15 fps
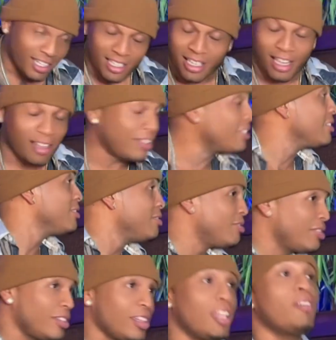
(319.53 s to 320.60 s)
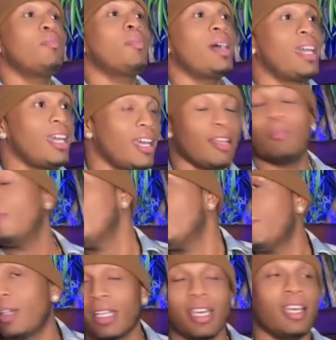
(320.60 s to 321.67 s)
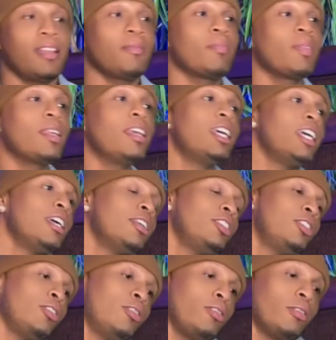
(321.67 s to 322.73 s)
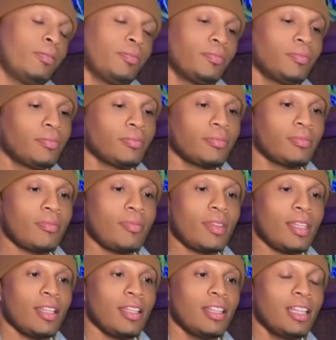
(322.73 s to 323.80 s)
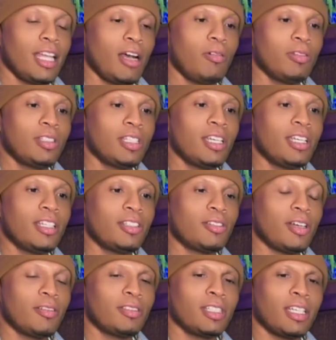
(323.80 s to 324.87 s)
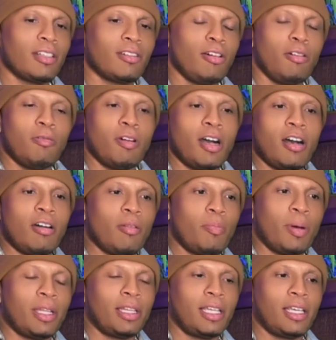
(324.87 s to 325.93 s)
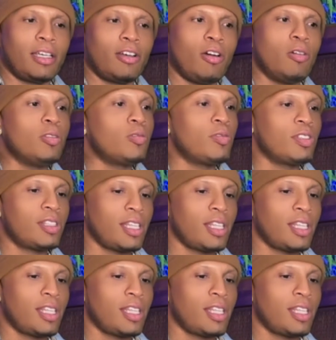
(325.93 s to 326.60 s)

and I'll lift my head, boom, again. So that was it. So I was like, oh wow. But the coach was